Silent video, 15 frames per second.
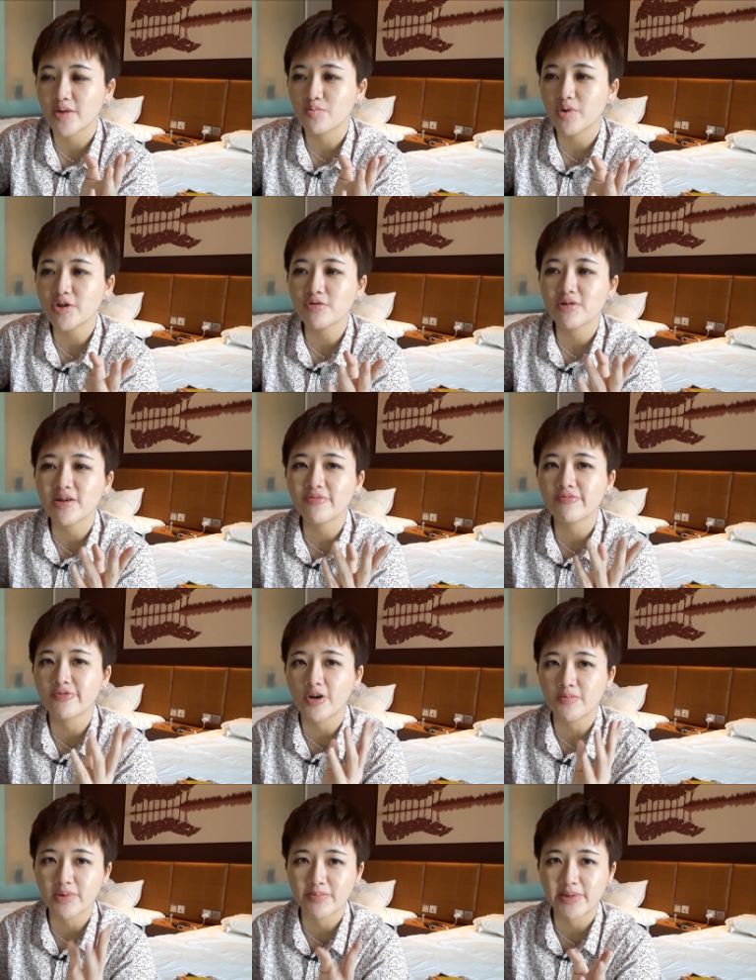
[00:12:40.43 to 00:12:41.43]
And when you learn
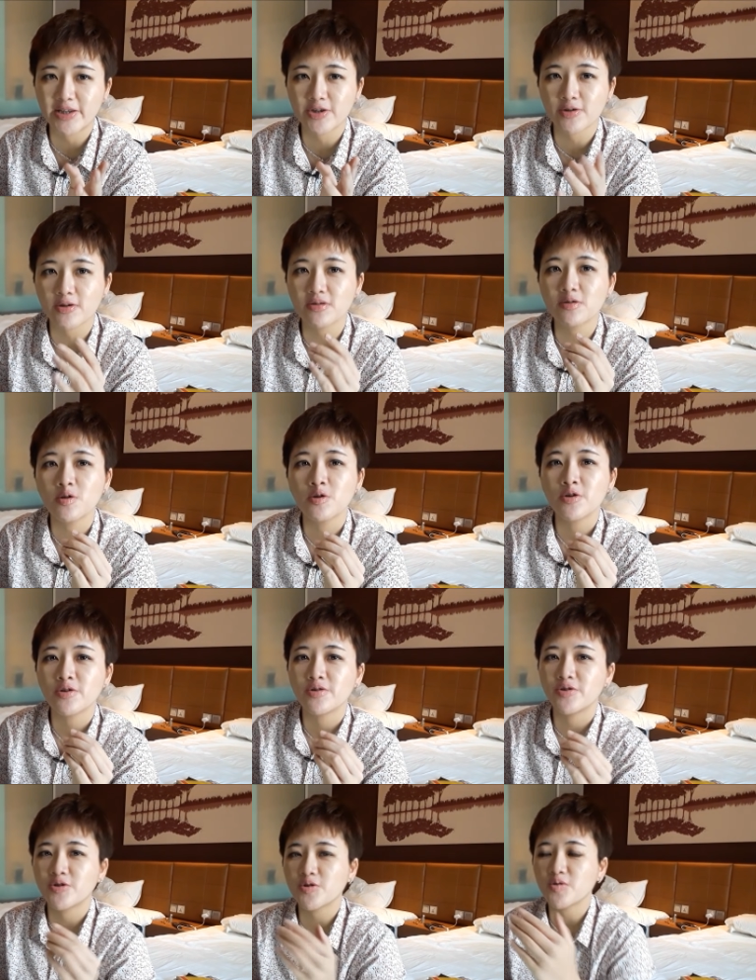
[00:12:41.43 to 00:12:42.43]
from a mentor,
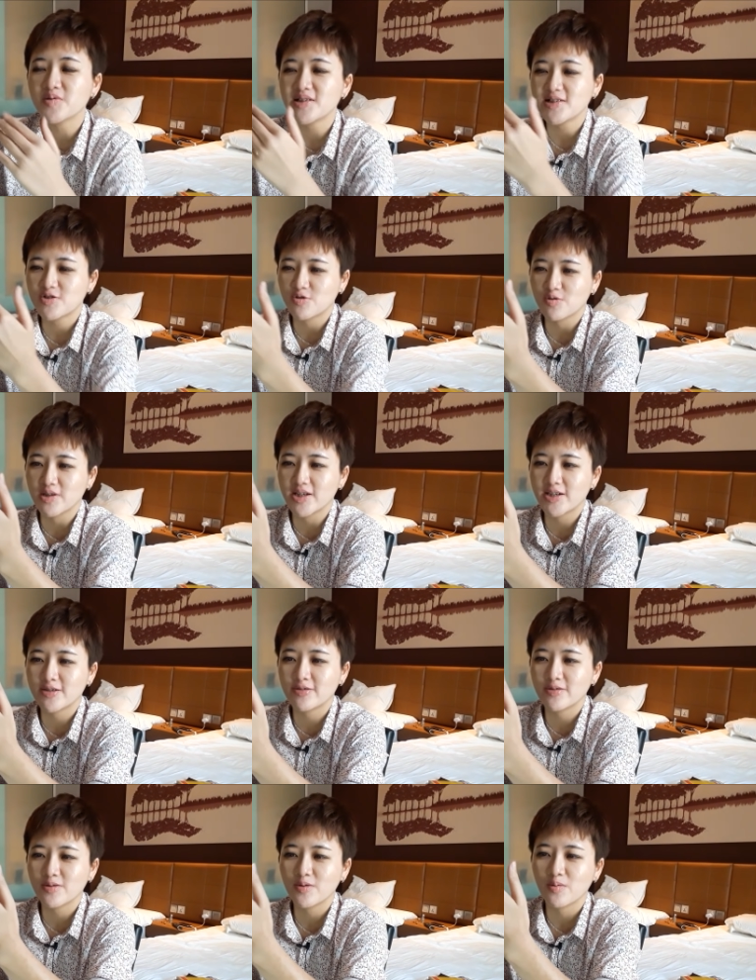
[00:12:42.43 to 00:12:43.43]
you only need to
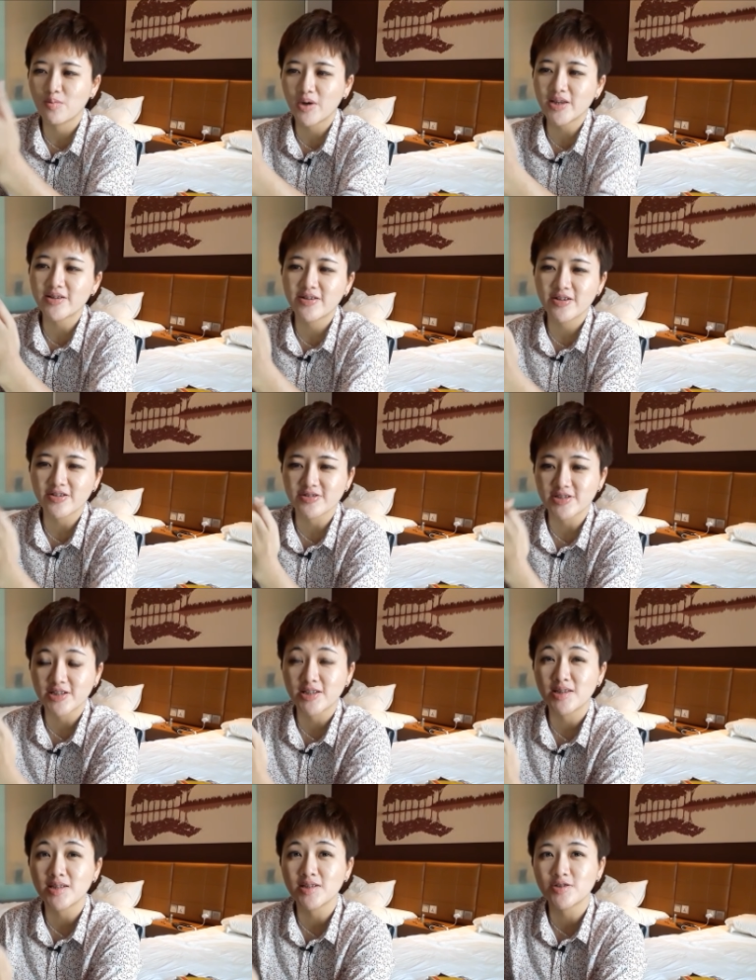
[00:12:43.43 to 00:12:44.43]
learn what he or
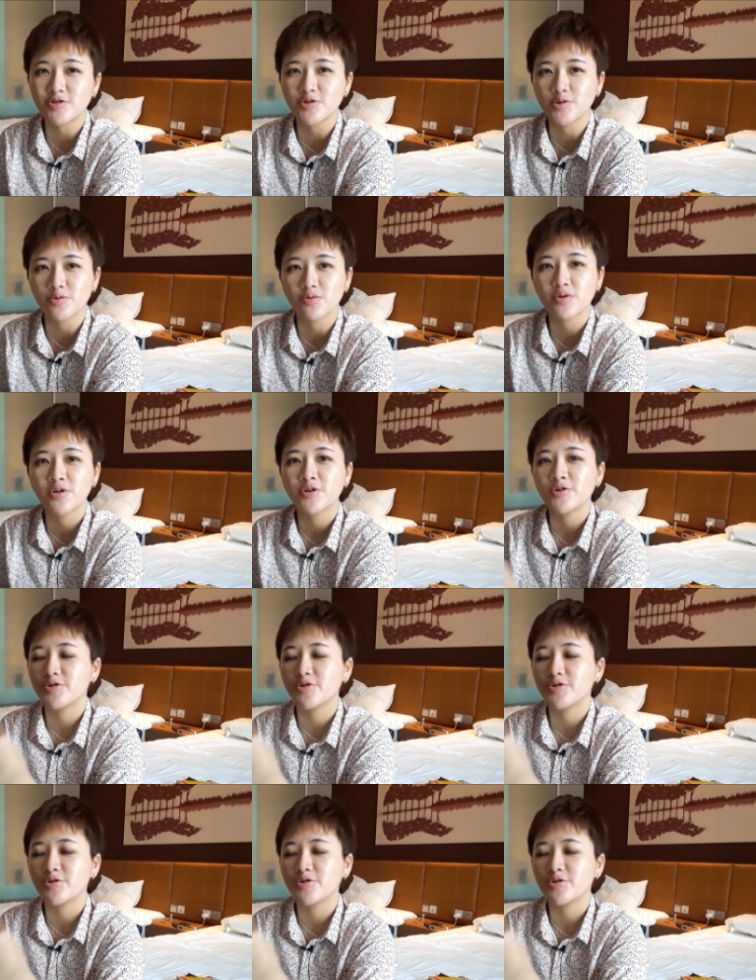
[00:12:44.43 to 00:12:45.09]
she teach you.